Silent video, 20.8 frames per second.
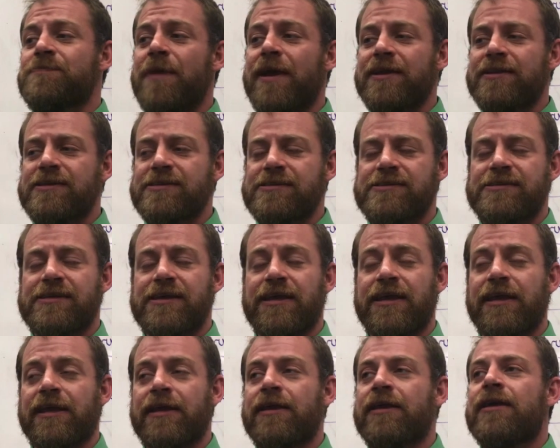you expect to
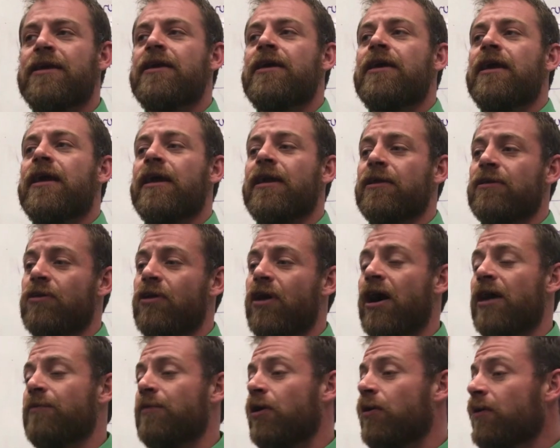see
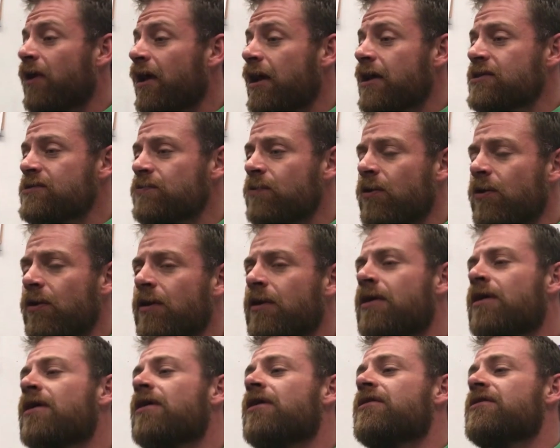in Claude Monet's
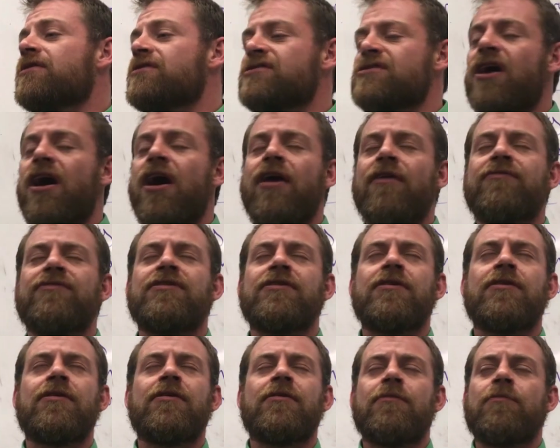work, the
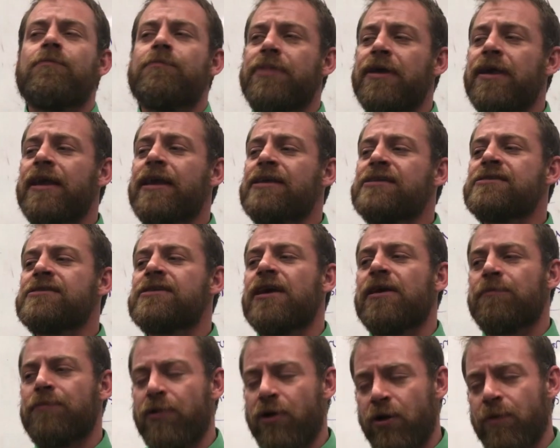soft
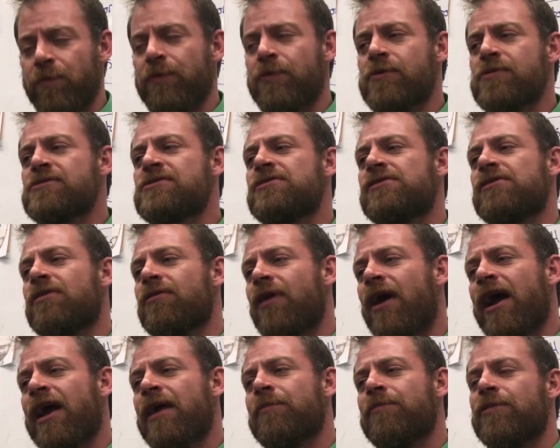pinks and purples,
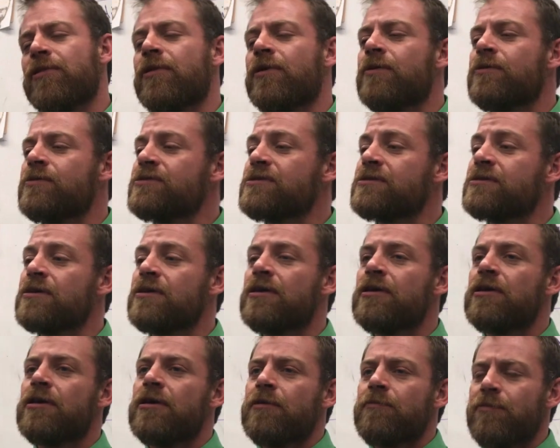the light
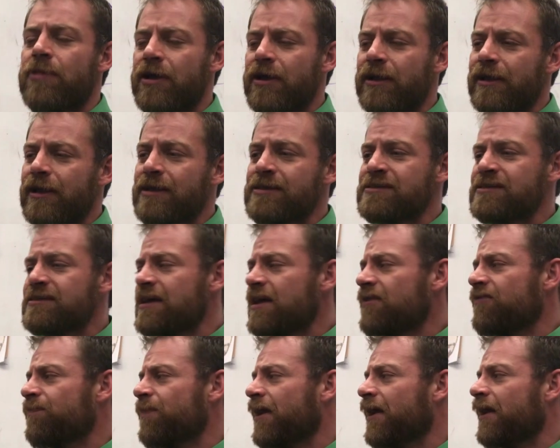blues, but
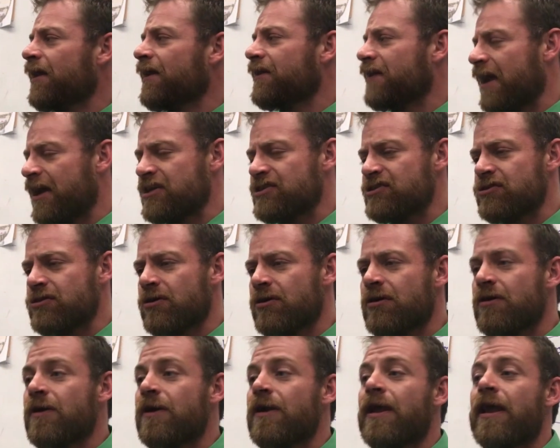instead of painting
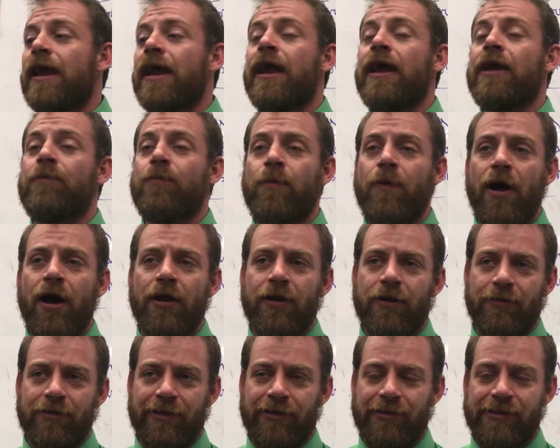nature and
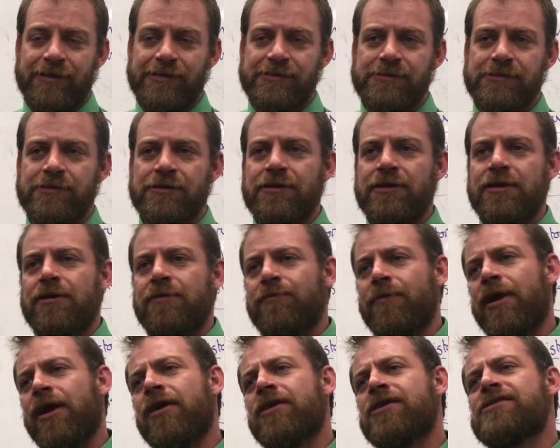water lilies,
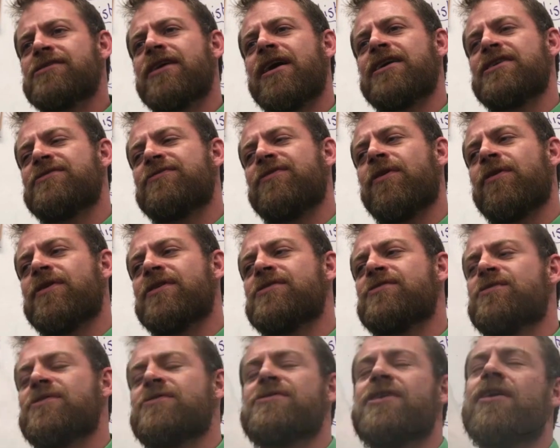Mary Cassatt's
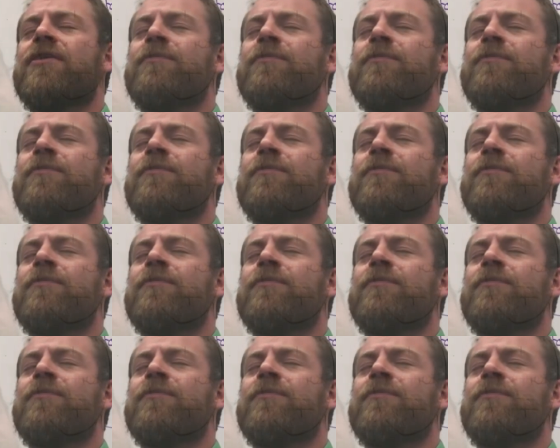focus